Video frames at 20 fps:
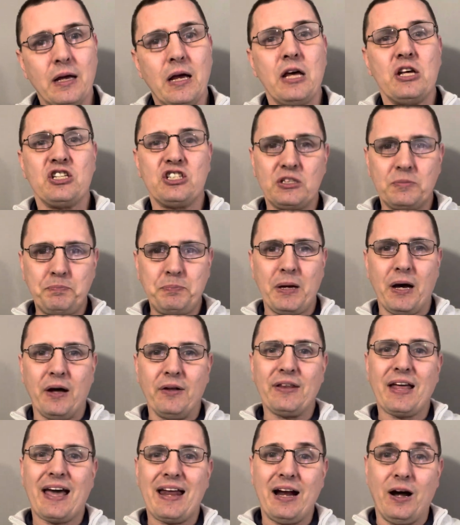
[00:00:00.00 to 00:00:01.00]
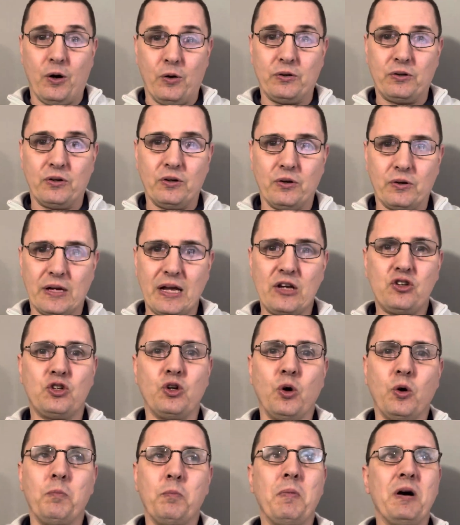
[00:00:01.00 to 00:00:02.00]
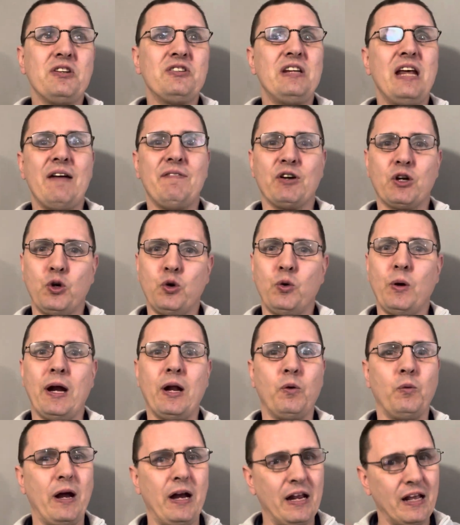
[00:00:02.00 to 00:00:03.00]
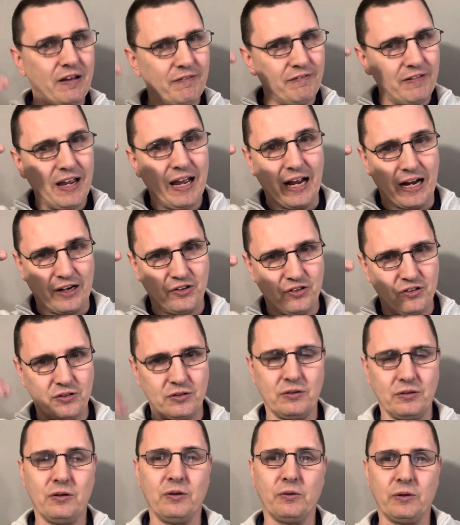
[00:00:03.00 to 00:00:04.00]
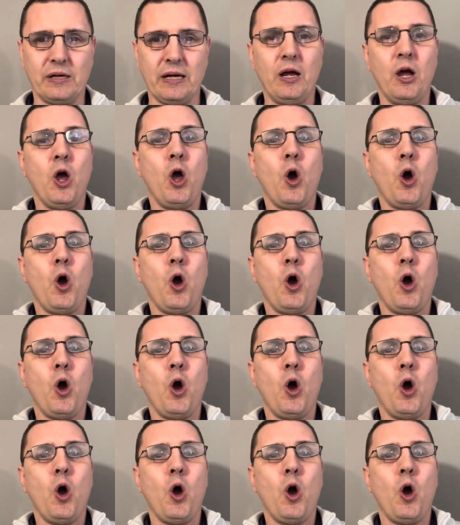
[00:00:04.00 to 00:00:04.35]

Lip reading: Spell that out, okay? So must have a credit rating of X, okay?